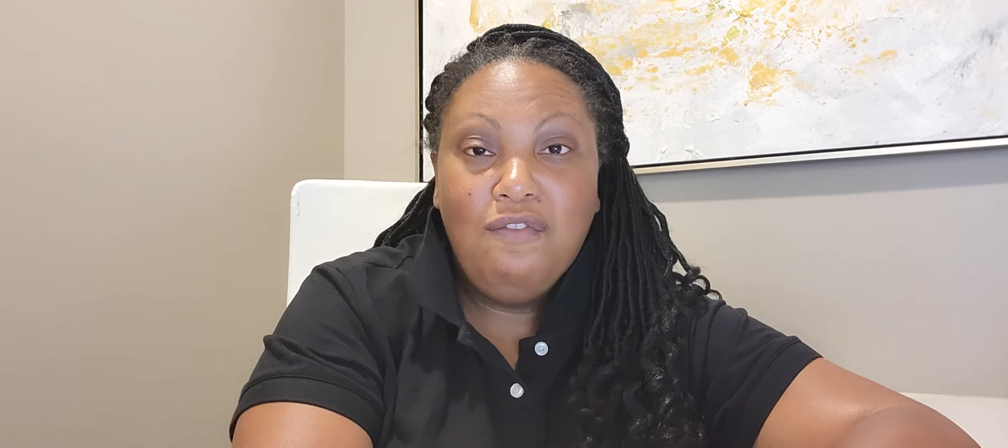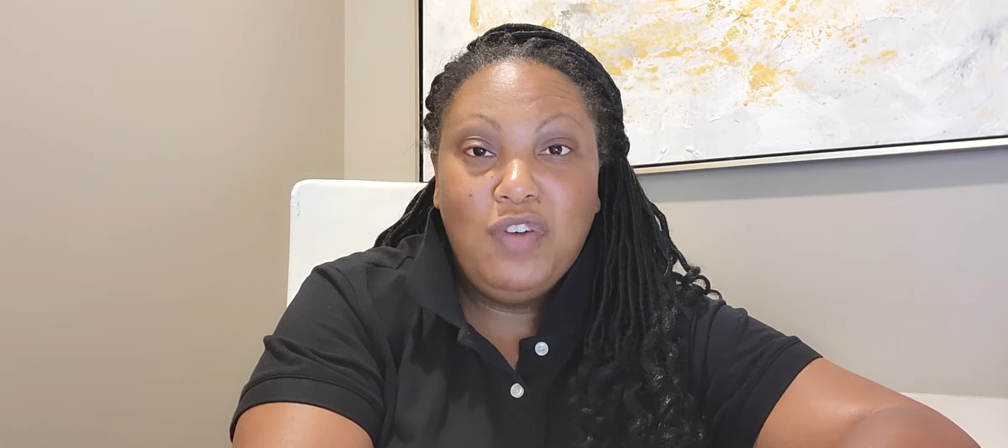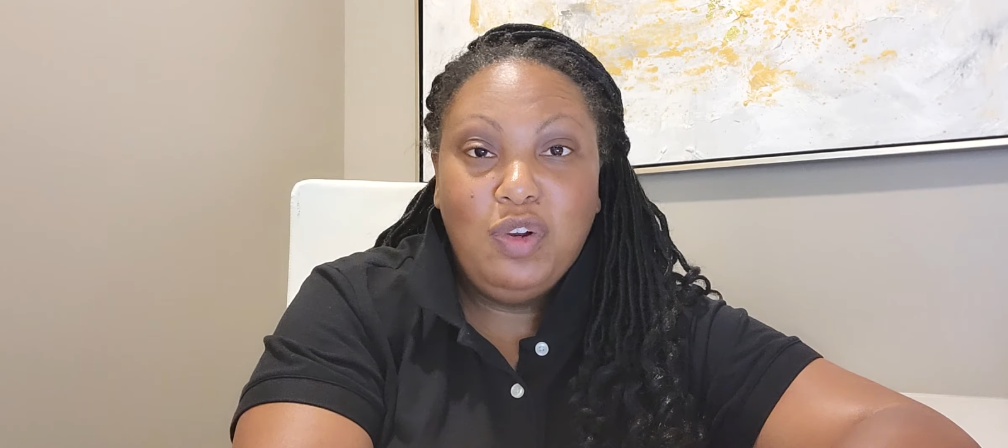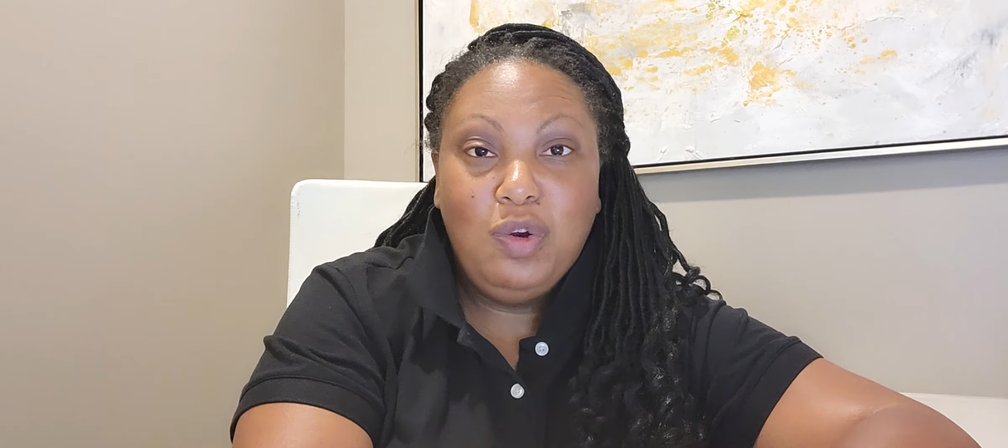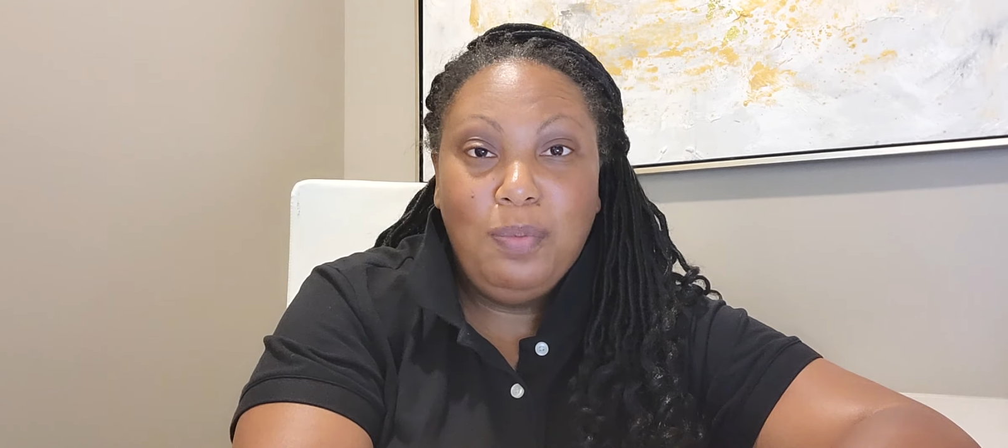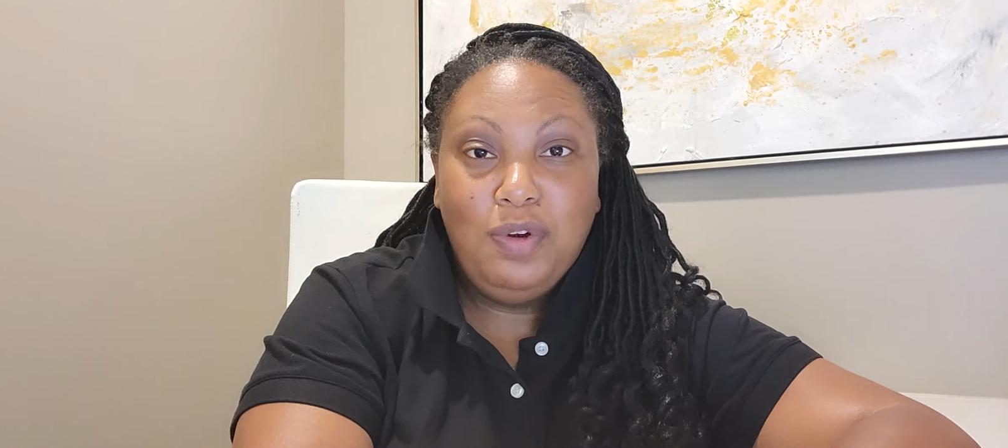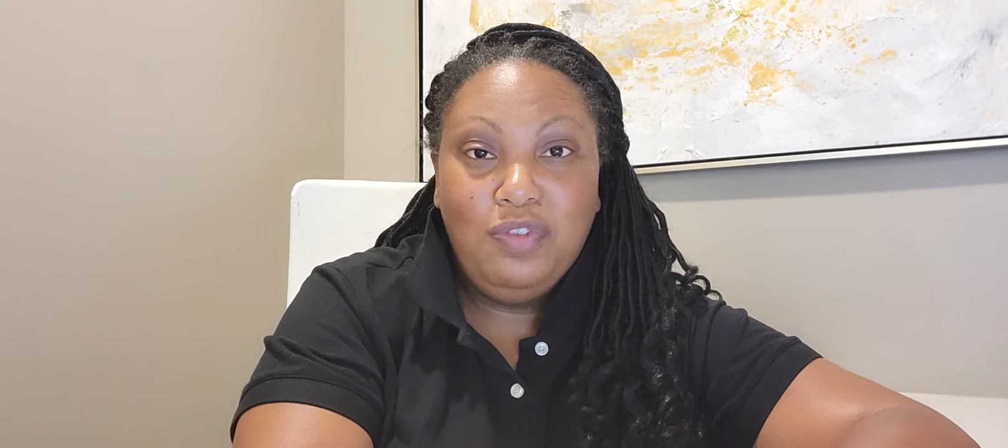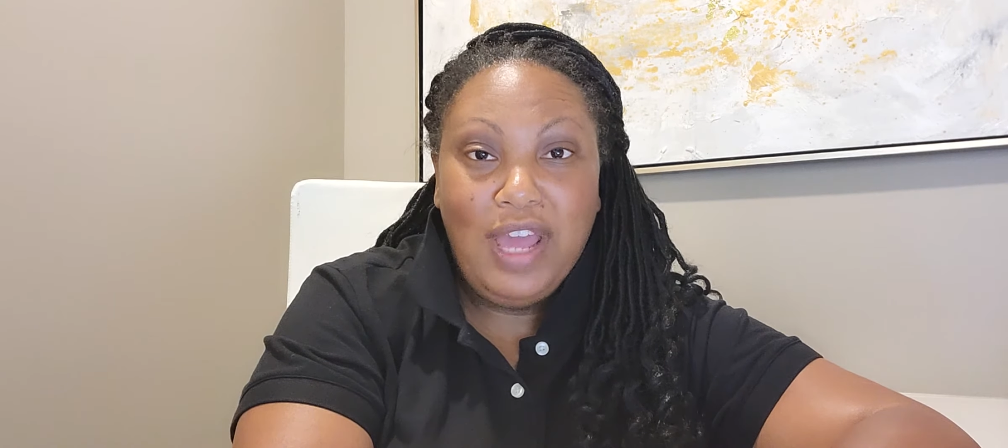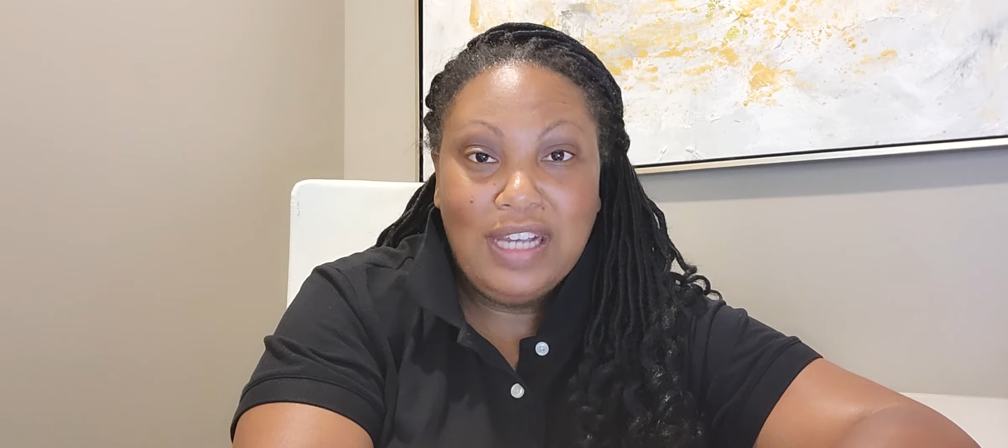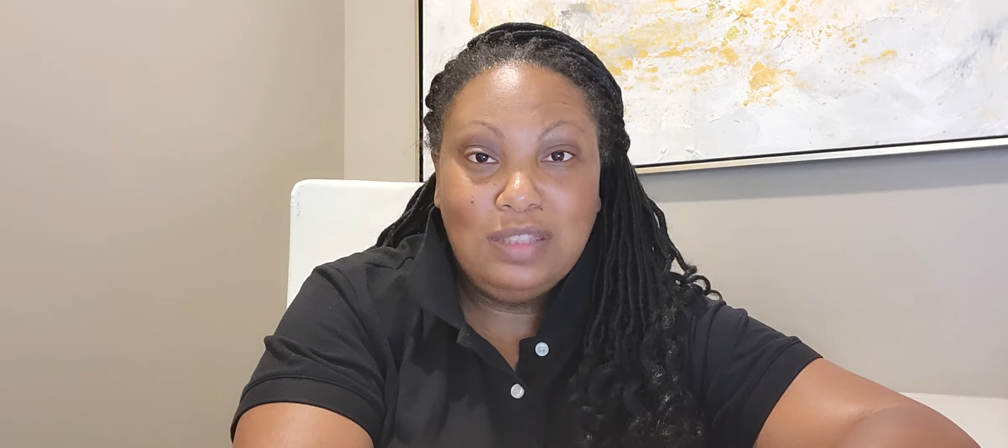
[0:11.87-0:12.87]
Photo
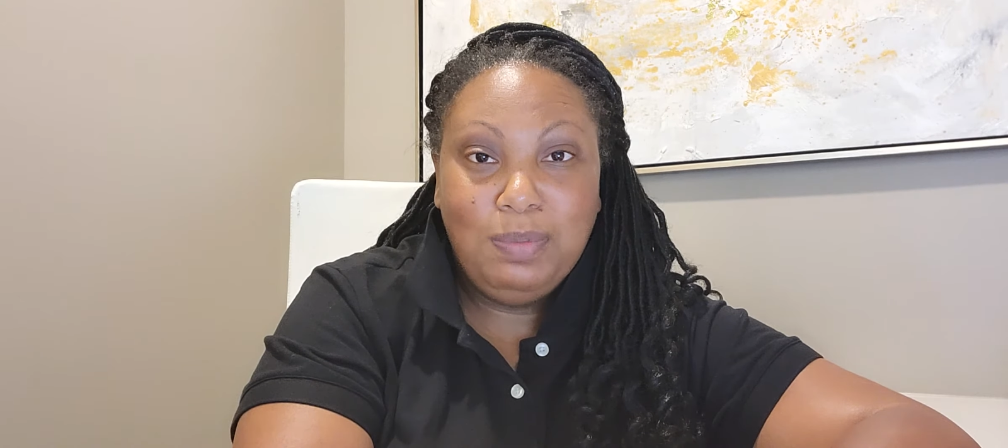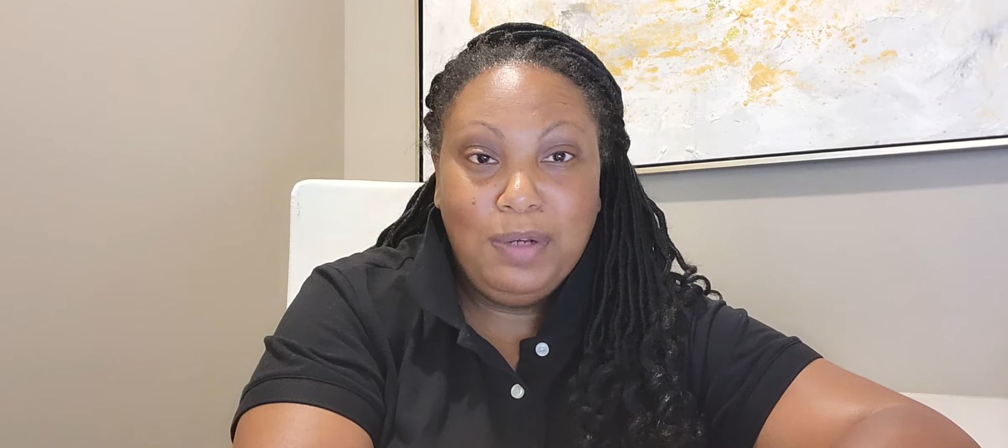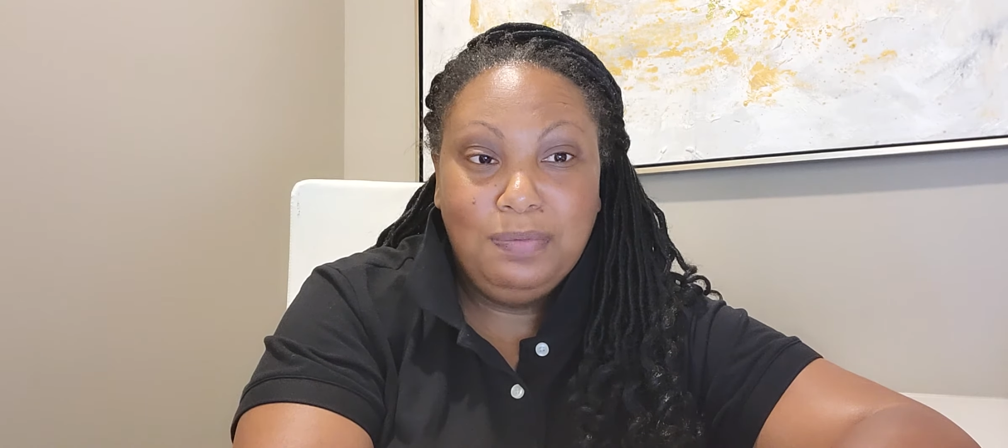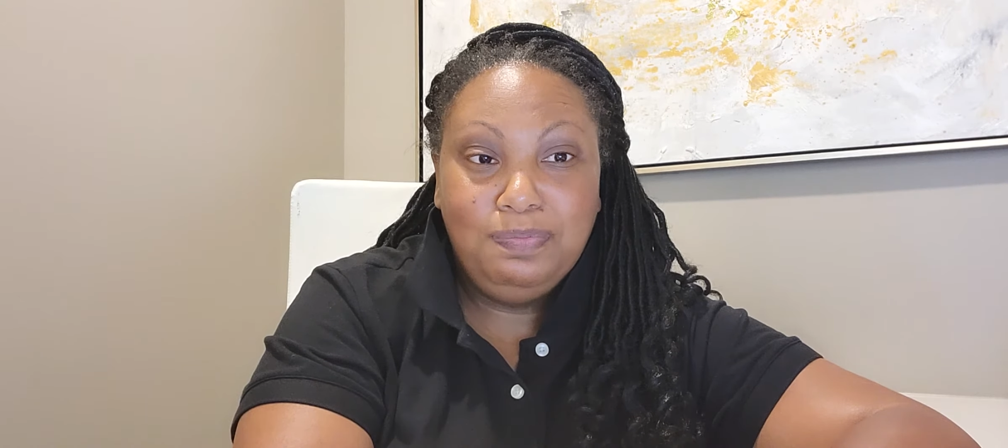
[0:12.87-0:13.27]
Booth Expo.